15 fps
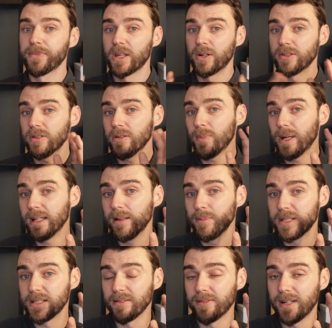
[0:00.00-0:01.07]
There are two main
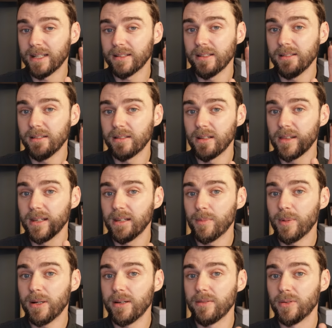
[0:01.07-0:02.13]
limiting factors to think
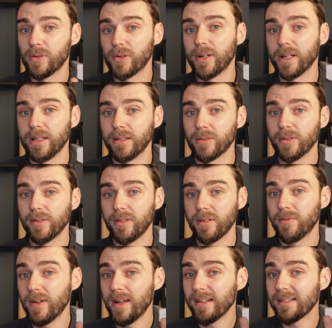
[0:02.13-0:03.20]
about if you're growing indoors.
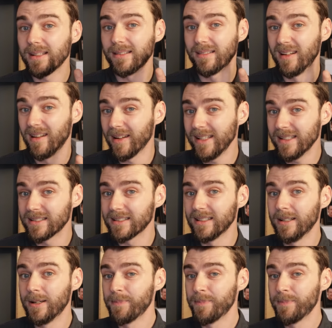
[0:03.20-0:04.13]
The first is light.